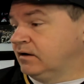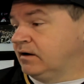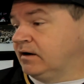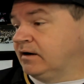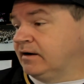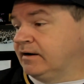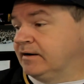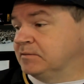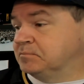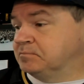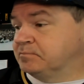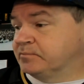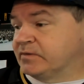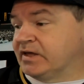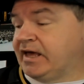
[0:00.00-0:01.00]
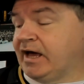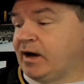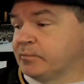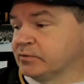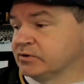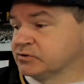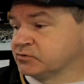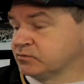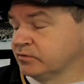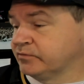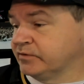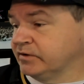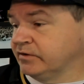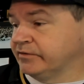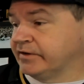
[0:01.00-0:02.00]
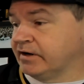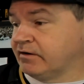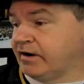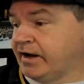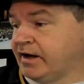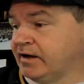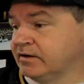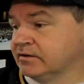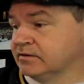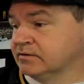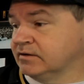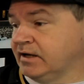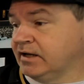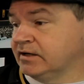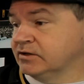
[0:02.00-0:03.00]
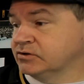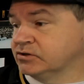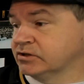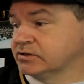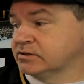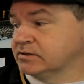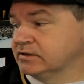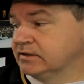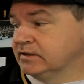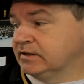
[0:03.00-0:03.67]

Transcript: the Capitals revealed their ad, and it just,